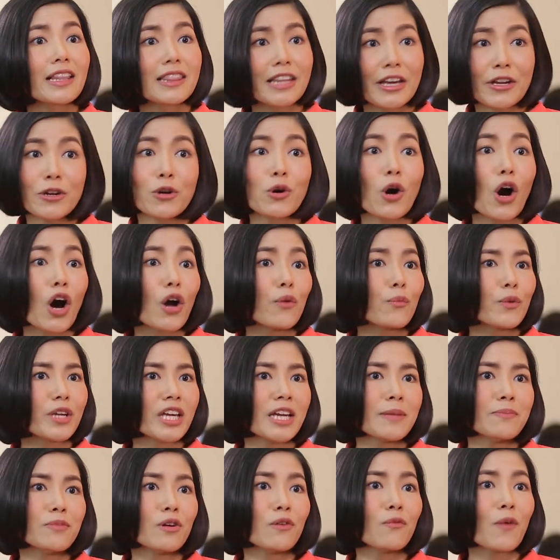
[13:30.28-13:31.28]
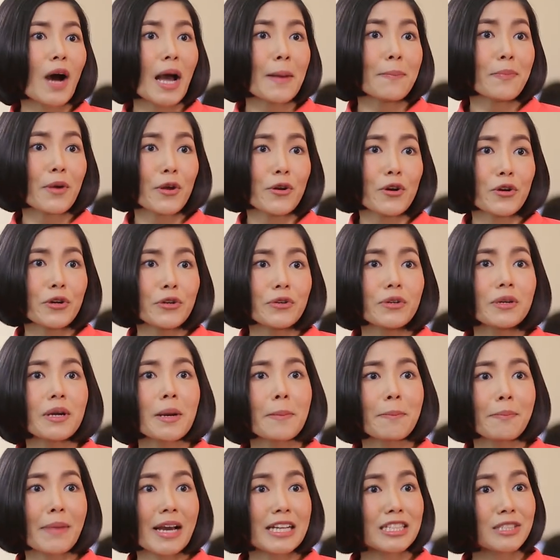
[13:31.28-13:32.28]
later on we can provide better
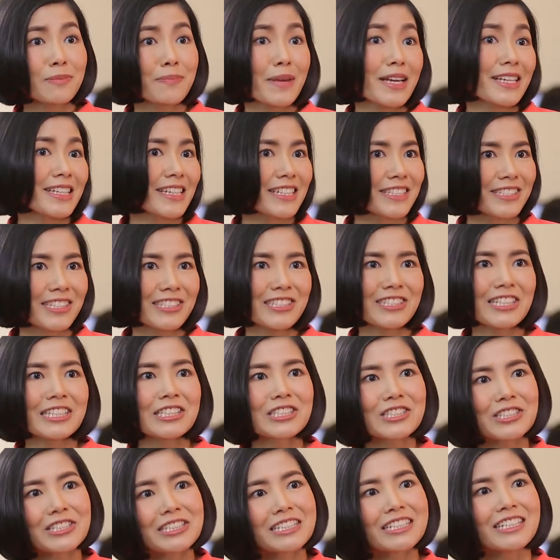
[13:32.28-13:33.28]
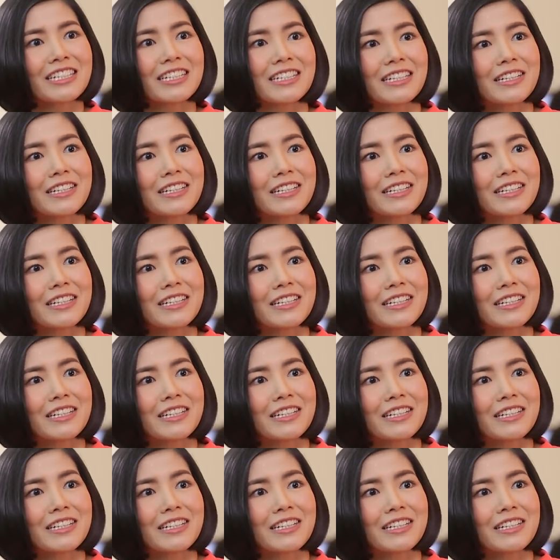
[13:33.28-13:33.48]
matchmaking suggestion.